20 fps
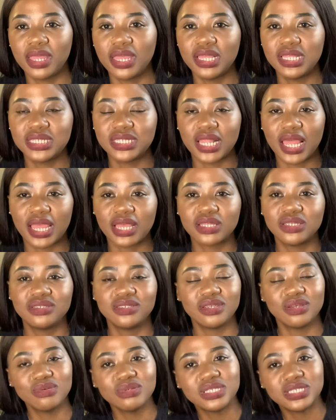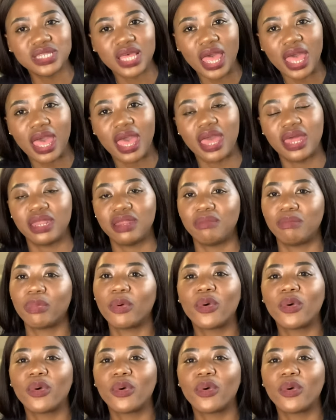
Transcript: is like so sad and